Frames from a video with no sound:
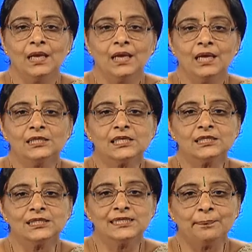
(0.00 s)
It is a
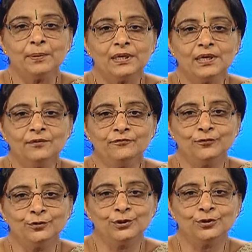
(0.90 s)
staple
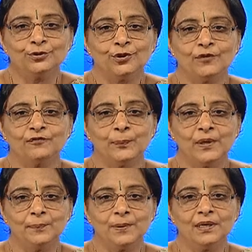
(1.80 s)
food of the
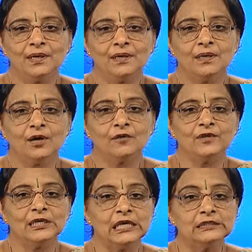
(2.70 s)
people of
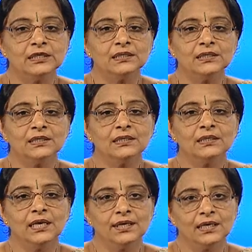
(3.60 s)
the northern
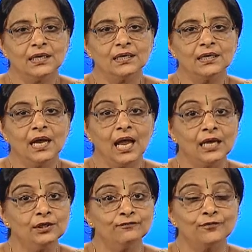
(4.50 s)
India
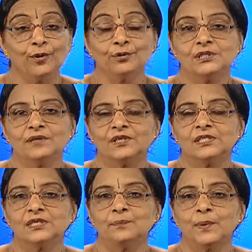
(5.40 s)
and of course, the
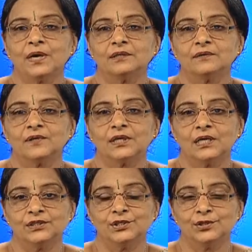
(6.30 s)
western part of the
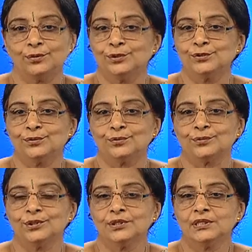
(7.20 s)
country also.
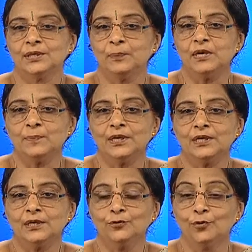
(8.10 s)
The people
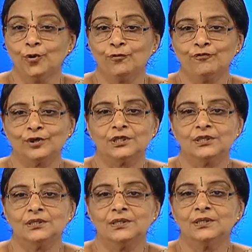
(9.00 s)
go for
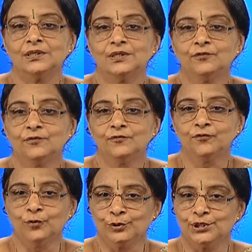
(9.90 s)
the
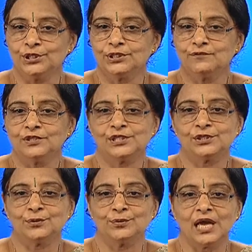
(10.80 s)
food which is
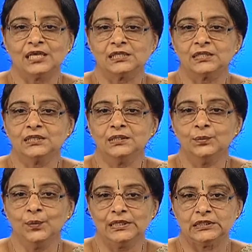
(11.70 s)
known as a
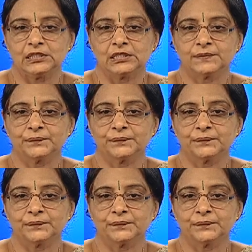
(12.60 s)
wheat.